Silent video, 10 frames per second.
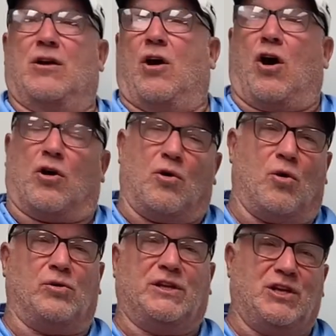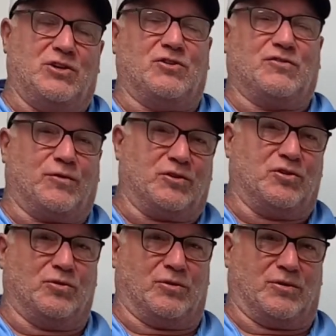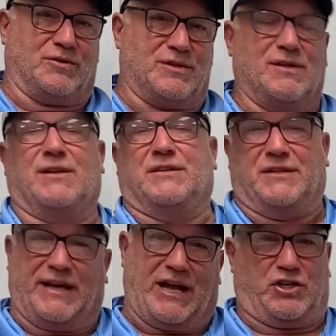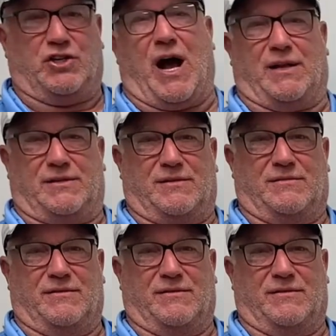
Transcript: are only useful tools to get shots.